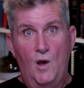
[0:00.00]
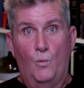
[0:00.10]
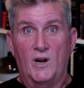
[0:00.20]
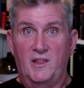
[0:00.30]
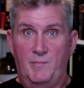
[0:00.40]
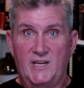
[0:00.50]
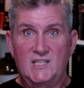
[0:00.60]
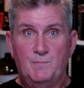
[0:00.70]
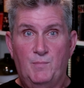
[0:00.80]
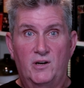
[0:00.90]
One of the
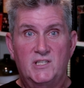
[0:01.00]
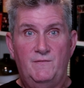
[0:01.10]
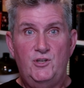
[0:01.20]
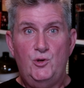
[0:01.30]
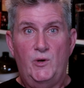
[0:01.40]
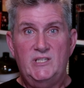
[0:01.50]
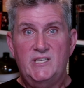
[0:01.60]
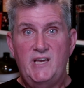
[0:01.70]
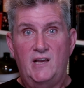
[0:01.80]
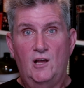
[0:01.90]
biggest perks of a
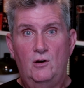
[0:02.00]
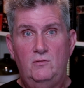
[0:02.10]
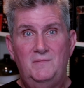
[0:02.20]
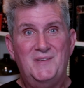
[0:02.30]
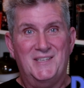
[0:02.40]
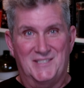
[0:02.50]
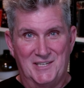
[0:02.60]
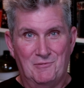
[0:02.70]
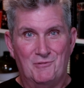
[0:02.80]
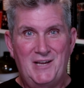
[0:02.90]
USDA loan is
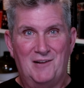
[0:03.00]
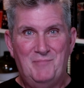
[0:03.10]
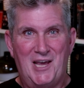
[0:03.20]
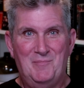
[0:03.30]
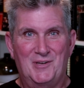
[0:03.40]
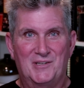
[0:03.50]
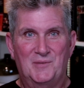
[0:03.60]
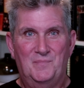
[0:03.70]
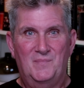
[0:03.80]
zero down payment.